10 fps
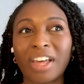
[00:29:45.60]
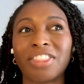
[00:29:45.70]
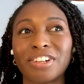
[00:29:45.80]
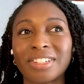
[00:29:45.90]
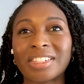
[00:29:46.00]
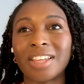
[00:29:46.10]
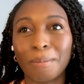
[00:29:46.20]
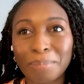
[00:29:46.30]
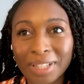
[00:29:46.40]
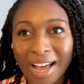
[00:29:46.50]
nother
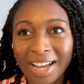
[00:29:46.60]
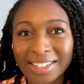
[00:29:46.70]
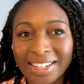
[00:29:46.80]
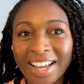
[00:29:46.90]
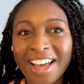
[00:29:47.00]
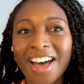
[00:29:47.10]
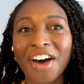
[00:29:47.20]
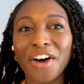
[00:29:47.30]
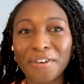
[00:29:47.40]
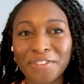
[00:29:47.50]
subplot
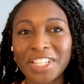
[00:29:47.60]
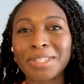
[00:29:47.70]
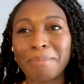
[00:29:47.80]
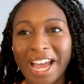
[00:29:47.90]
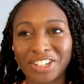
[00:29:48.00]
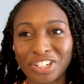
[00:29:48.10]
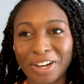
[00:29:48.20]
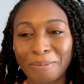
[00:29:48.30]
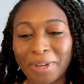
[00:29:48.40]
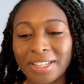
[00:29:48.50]
of this
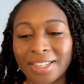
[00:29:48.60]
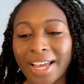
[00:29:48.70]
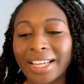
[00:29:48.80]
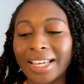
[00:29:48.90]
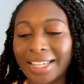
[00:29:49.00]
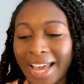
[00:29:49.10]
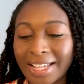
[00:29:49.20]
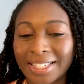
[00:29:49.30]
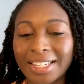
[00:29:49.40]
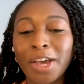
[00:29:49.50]
matchup, is like,
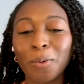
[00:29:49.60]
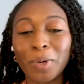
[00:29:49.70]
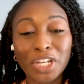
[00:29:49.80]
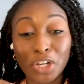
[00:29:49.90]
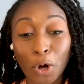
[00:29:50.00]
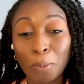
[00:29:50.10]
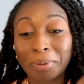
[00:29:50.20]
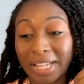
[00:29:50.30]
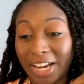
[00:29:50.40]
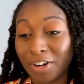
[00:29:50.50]
yes, we can go
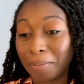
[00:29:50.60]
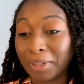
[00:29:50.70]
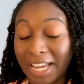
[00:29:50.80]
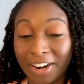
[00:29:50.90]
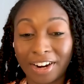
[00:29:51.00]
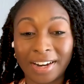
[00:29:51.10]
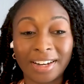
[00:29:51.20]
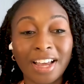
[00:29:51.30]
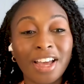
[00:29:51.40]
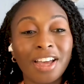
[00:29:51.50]
player to player
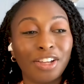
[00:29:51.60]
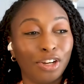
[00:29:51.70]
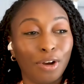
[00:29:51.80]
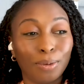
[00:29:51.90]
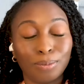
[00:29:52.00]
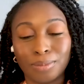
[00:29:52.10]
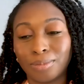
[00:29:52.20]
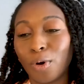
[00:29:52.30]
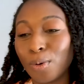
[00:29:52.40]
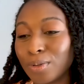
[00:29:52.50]
and,
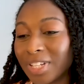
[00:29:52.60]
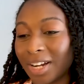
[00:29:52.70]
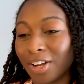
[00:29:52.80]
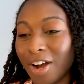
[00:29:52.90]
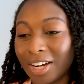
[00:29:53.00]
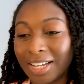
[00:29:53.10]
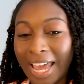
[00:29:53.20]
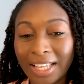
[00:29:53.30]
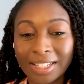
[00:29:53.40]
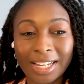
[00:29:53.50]
who's going to guard
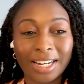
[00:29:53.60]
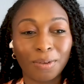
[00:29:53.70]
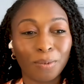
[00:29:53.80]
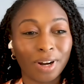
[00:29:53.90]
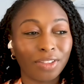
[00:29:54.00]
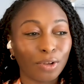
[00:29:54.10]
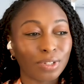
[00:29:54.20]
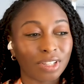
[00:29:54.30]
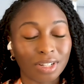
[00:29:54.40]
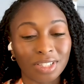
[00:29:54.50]
Caitlyn and what are
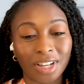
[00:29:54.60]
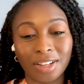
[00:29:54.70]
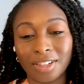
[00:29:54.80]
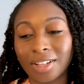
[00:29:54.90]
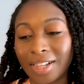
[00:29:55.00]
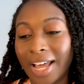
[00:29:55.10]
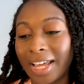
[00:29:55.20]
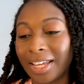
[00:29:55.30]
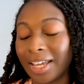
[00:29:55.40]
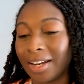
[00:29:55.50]
those looks going to look
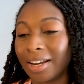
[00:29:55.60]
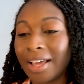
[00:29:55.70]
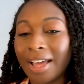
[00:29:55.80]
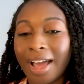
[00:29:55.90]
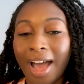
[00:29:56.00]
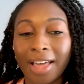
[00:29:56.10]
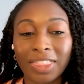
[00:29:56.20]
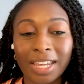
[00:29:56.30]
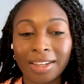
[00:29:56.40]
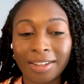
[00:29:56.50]
like. And I
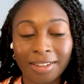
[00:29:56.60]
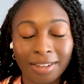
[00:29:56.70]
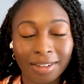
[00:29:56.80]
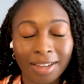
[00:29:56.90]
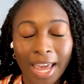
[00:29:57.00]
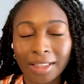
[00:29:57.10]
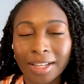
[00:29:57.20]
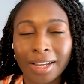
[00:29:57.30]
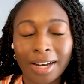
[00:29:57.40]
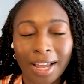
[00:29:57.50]
think
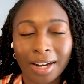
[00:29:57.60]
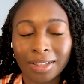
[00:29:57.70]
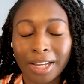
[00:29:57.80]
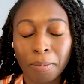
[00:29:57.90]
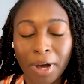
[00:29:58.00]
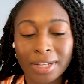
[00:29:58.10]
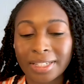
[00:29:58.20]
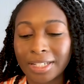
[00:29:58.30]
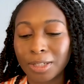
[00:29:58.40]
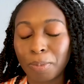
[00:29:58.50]
Caitlyn and Aaliyah
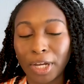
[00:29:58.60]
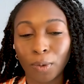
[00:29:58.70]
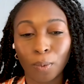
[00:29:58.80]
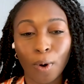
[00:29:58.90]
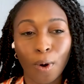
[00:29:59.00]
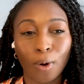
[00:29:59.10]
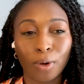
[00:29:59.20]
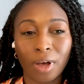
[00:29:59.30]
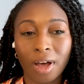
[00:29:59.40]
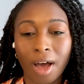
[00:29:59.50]
Boston's pick and
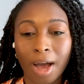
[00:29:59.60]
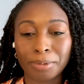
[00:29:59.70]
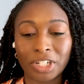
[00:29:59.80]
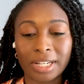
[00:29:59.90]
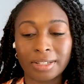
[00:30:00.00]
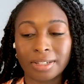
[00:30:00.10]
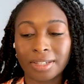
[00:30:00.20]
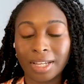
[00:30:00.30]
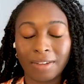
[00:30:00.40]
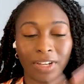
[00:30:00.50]
roll
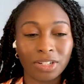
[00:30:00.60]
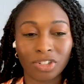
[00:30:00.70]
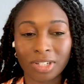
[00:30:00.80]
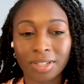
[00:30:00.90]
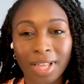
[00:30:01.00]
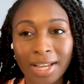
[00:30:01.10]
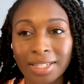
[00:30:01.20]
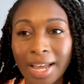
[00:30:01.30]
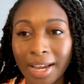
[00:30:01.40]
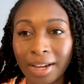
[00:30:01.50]
options, even just
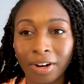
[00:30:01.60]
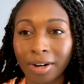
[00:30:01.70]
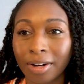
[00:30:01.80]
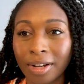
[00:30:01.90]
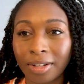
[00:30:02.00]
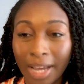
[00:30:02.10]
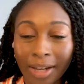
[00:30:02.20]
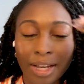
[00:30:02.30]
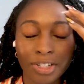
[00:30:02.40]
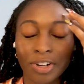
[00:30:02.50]

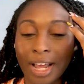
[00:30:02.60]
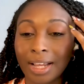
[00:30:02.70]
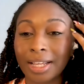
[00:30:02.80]
yesterday